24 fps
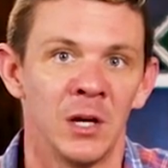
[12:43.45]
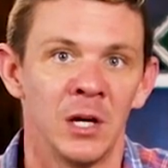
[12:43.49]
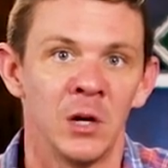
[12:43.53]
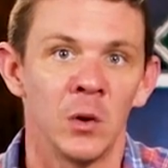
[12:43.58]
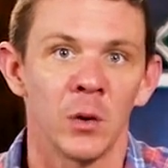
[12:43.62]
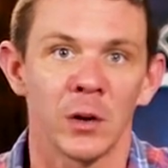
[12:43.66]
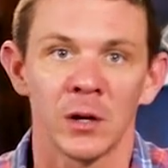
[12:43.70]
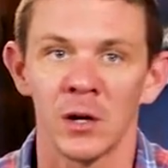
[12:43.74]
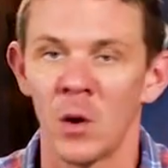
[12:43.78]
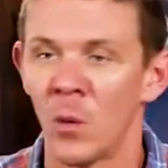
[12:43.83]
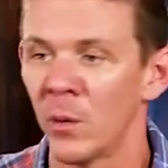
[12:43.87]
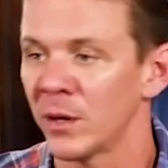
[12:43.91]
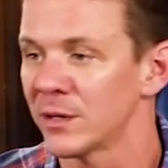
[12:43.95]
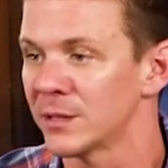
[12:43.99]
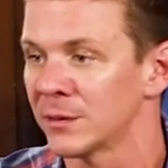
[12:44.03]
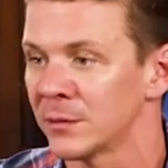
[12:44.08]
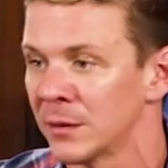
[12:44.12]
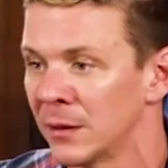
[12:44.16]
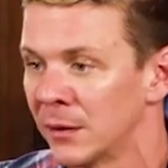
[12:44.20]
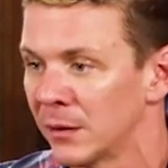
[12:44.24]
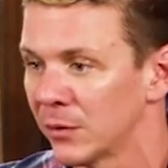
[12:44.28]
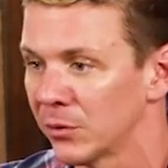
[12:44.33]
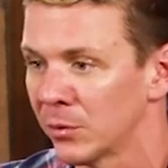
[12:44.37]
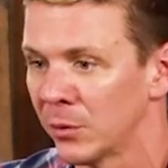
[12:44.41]
who are going
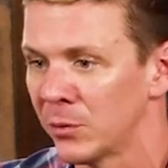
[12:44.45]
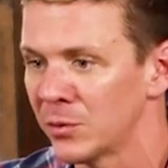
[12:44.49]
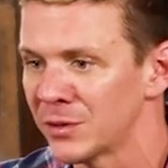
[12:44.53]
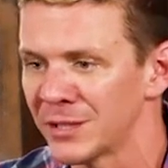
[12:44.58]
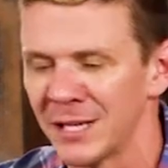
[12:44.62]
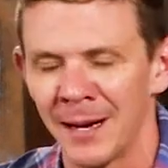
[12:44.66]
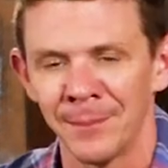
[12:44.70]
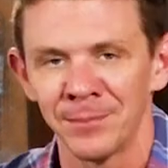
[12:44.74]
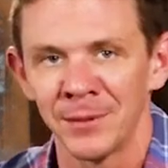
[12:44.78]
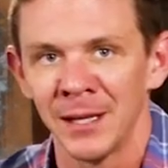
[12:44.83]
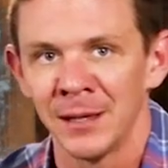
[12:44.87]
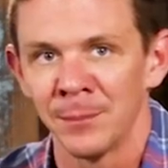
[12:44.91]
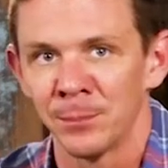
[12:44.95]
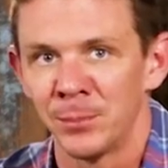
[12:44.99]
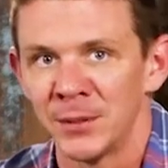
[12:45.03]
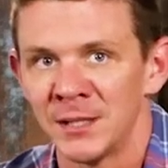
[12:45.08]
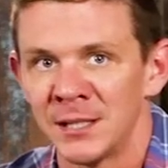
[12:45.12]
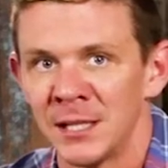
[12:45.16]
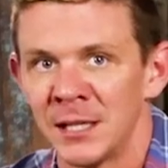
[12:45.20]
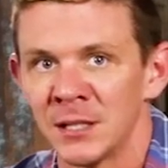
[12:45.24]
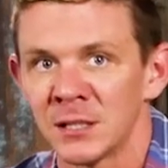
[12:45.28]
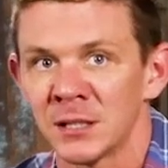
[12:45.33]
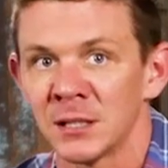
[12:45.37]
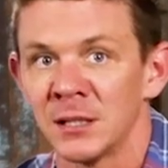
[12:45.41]
through something
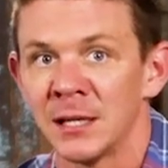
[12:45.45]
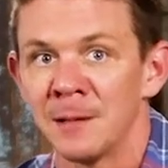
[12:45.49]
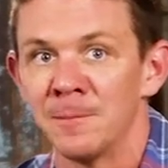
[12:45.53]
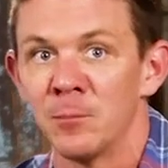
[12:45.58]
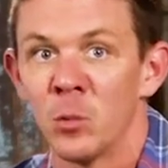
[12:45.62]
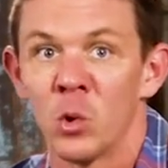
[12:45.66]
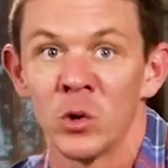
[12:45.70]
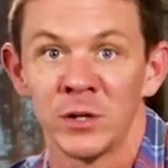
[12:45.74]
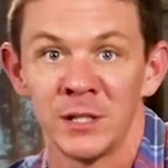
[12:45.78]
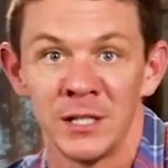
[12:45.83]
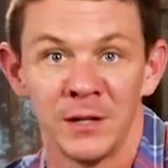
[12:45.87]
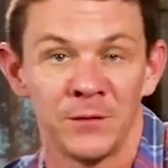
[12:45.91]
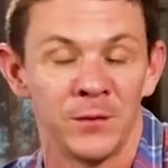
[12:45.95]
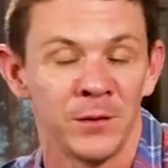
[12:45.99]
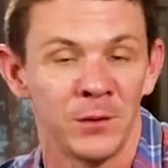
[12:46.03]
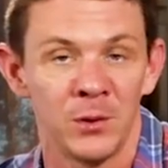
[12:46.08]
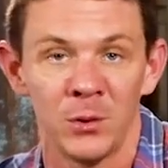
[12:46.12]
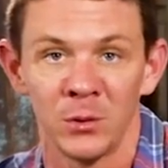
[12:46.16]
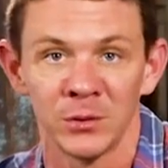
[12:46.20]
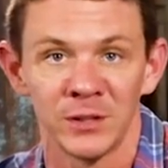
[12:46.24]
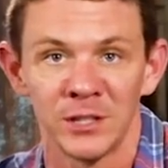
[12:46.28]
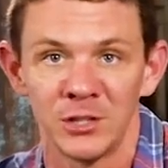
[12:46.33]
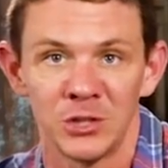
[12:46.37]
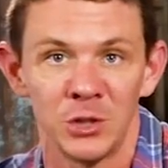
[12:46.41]
potentially more
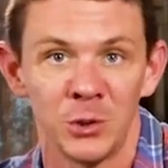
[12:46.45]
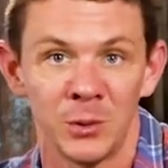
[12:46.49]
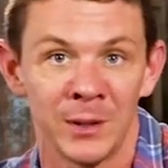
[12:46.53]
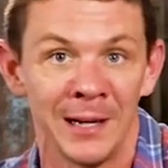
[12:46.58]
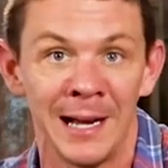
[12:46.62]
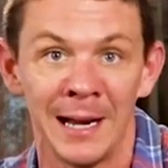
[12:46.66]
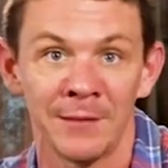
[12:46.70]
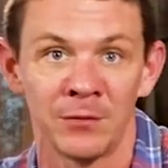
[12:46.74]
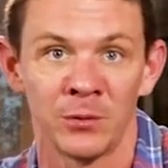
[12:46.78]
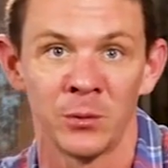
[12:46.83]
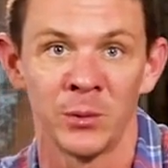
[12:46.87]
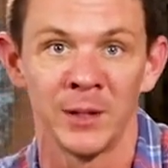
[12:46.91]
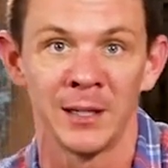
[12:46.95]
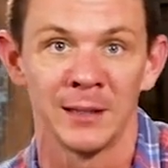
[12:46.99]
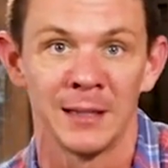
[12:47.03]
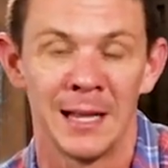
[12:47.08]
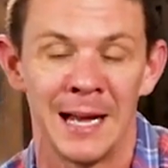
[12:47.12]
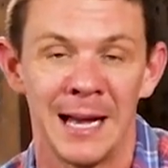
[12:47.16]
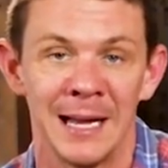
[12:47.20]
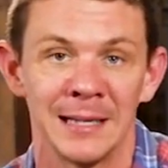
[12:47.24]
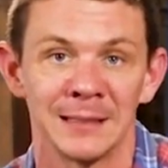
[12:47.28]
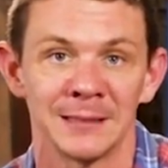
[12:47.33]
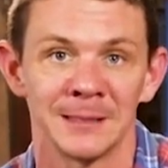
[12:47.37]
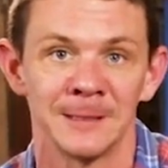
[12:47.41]
difficult than you could ever
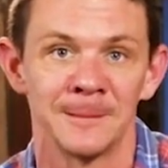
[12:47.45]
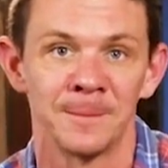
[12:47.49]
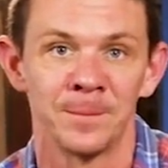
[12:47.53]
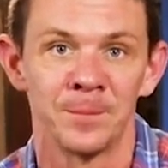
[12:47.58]
realize.